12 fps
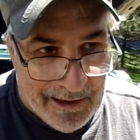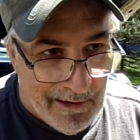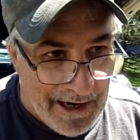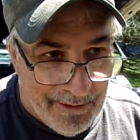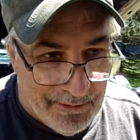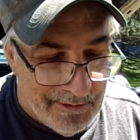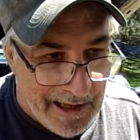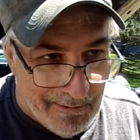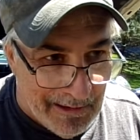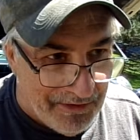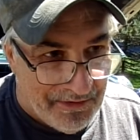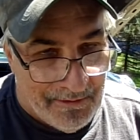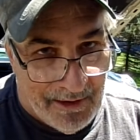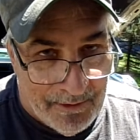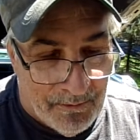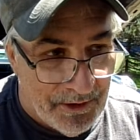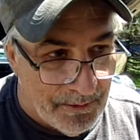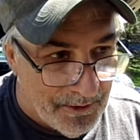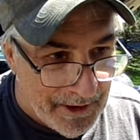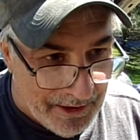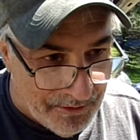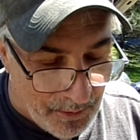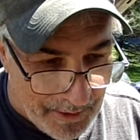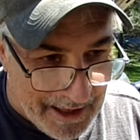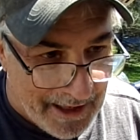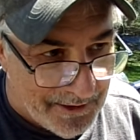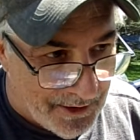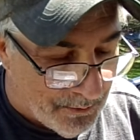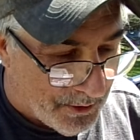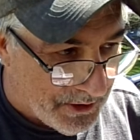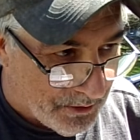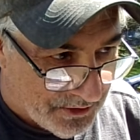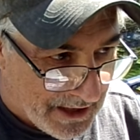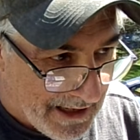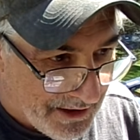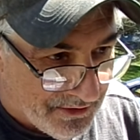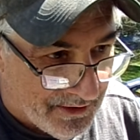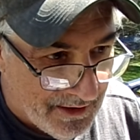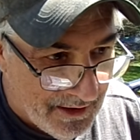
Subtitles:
ran through that restaurant when we got done with those guys.